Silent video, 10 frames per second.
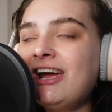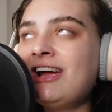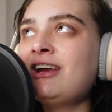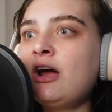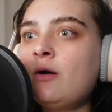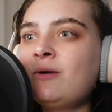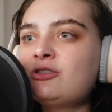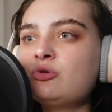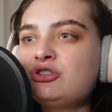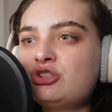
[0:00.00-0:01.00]
and how
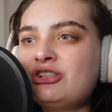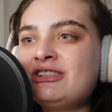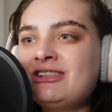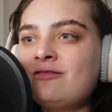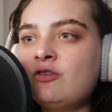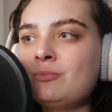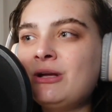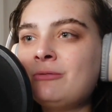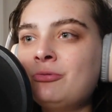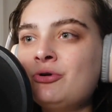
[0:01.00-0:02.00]
much we treat different
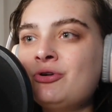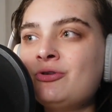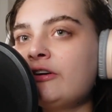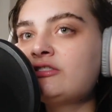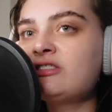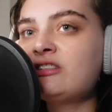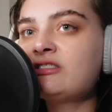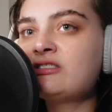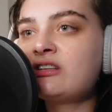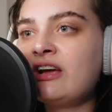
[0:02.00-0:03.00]
people
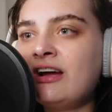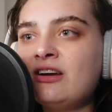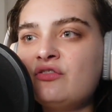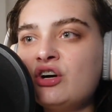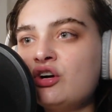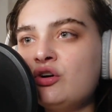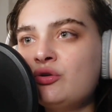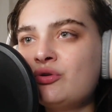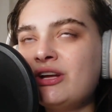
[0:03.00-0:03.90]
versus kind of our own.